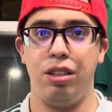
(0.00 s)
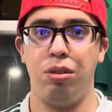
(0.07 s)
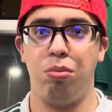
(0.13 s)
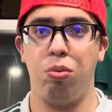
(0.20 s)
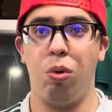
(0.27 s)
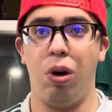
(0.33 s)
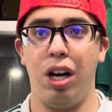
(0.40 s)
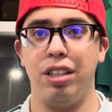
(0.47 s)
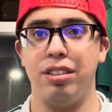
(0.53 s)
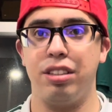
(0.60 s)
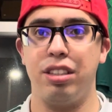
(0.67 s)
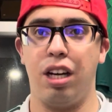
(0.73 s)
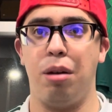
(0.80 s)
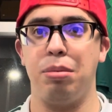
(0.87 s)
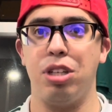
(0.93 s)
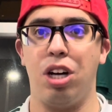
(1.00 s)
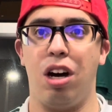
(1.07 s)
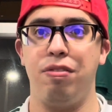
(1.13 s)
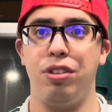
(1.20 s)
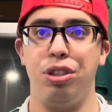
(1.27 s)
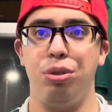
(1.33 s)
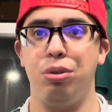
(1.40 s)
he was subbed
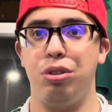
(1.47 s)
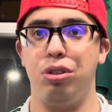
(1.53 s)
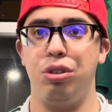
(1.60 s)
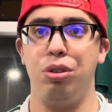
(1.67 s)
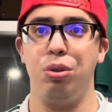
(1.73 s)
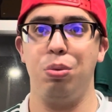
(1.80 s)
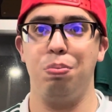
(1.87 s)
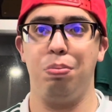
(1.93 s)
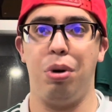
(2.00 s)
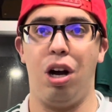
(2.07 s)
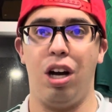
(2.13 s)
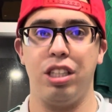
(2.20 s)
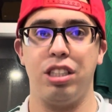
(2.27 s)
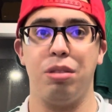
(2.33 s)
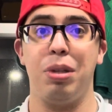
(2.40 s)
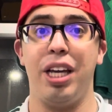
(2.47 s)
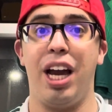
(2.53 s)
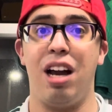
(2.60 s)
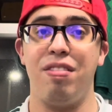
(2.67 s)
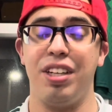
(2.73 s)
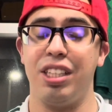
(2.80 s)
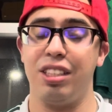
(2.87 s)
off due to possibly
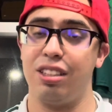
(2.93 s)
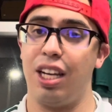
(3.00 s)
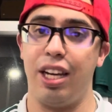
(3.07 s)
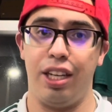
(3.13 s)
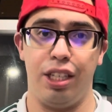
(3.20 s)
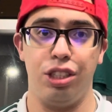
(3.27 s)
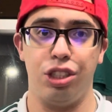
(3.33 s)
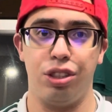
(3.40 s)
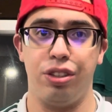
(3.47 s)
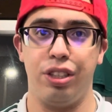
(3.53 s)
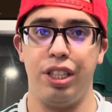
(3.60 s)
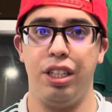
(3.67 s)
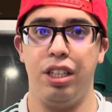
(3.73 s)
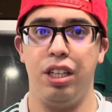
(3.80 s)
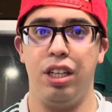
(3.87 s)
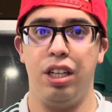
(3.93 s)
having a slight injury,